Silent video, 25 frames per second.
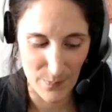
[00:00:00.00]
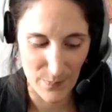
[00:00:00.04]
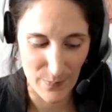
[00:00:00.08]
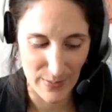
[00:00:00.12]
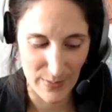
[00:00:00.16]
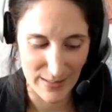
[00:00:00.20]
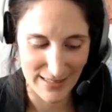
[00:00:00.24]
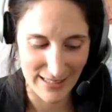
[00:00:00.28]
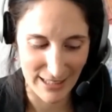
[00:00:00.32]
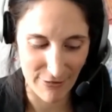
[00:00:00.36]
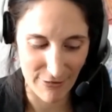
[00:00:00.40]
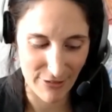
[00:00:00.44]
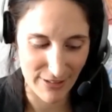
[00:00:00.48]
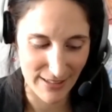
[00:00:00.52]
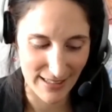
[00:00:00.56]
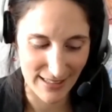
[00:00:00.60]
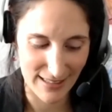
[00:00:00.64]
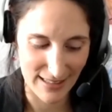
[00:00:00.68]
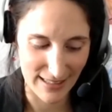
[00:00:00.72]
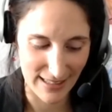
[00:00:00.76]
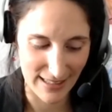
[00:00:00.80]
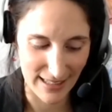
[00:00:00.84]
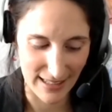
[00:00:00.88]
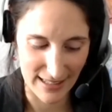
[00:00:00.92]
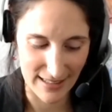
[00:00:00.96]

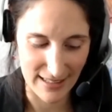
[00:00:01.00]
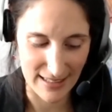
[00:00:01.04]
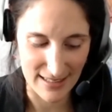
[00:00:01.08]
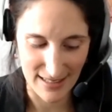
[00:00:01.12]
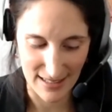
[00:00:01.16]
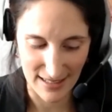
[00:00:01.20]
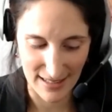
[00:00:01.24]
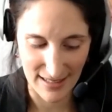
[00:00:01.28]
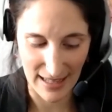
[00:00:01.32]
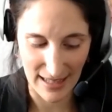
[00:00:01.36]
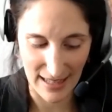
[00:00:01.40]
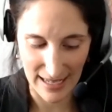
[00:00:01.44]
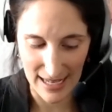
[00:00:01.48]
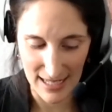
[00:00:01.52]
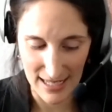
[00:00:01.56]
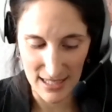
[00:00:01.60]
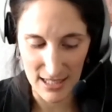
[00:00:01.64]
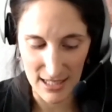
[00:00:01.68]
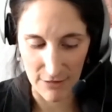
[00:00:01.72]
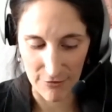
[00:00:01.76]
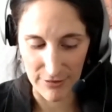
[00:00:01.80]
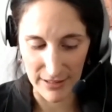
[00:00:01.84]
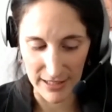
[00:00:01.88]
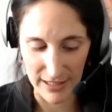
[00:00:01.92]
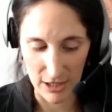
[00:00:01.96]
definitely in the case
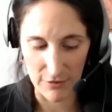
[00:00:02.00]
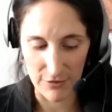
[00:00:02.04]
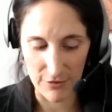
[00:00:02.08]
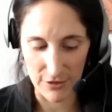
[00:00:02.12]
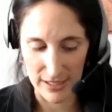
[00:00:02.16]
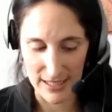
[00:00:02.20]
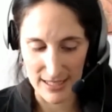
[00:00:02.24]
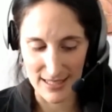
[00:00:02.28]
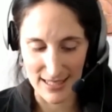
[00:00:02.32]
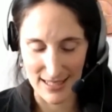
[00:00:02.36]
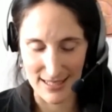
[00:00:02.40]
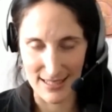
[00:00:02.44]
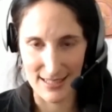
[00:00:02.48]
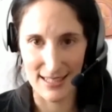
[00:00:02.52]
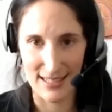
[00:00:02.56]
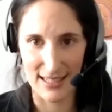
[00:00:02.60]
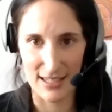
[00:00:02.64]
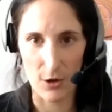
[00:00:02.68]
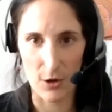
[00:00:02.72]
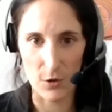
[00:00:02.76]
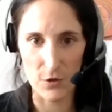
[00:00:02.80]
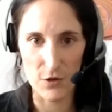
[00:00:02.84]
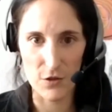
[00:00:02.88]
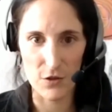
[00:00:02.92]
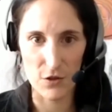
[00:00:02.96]
of Leo, for instance, he
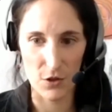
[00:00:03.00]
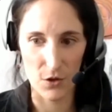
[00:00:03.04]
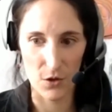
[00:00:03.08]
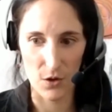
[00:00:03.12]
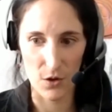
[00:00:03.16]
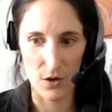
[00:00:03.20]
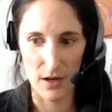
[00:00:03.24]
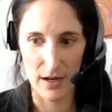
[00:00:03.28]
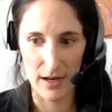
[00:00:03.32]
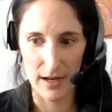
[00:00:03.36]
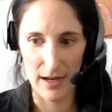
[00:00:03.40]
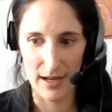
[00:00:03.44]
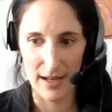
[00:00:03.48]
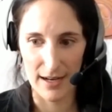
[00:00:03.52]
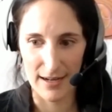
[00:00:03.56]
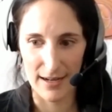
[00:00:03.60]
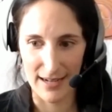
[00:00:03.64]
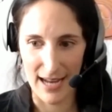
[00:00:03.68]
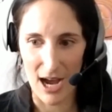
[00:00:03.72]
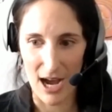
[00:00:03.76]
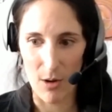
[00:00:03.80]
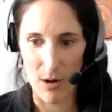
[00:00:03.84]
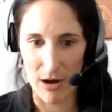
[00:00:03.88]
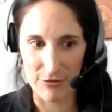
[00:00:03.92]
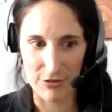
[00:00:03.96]
also
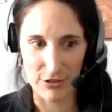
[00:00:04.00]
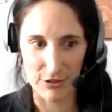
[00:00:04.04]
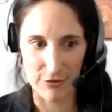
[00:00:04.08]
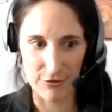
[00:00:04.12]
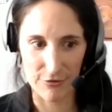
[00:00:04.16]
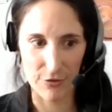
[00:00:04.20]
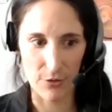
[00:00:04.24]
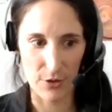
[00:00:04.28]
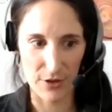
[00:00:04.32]
now, after 4